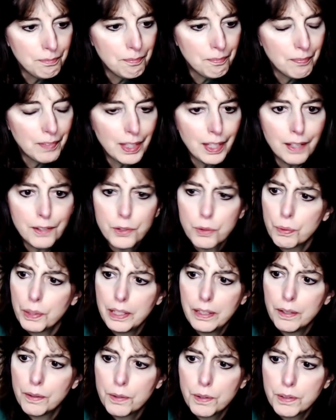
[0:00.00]
Yeah, do we
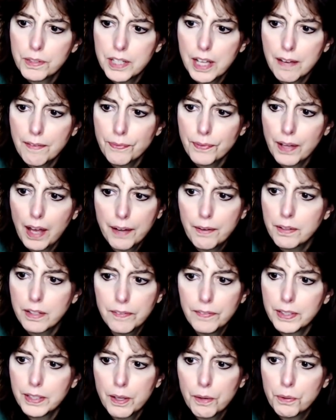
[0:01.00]
know you, Jeff? I don't
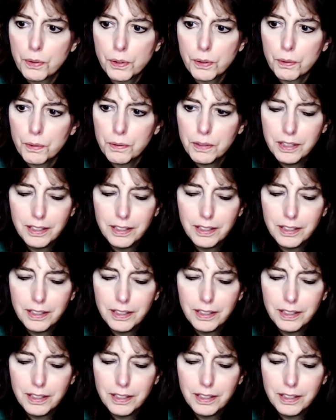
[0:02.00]
even know you.